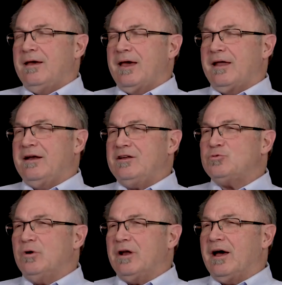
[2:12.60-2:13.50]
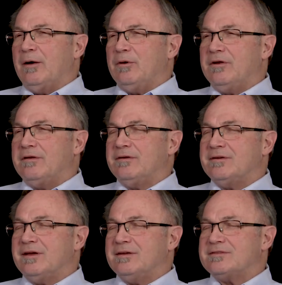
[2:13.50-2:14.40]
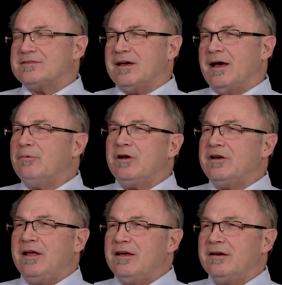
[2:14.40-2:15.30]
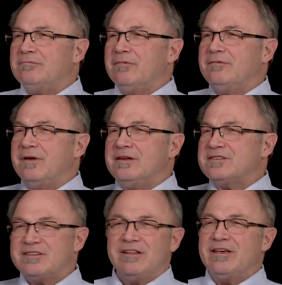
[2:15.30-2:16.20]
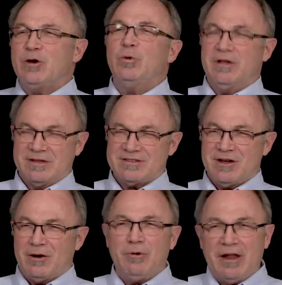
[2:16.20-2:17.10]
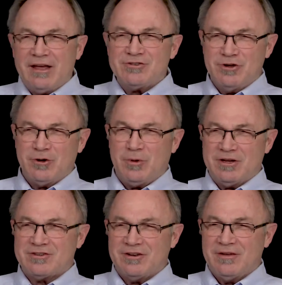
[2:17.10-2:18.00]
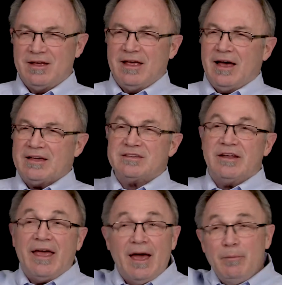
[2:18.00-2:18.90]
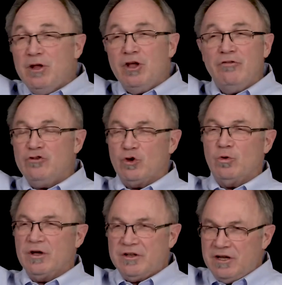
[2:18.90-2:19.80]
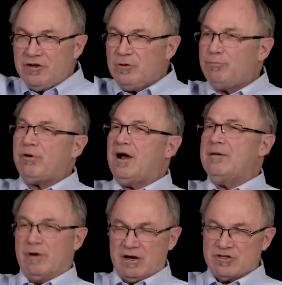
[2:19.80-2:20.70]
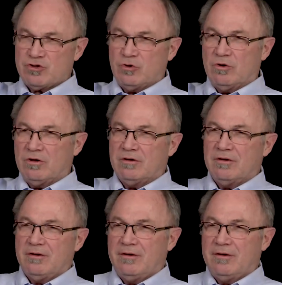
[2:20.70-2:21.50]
And in each one, I would say, I'm going to take a silly quiz here. I want to ask you a question. I said, how many of you attended primary school?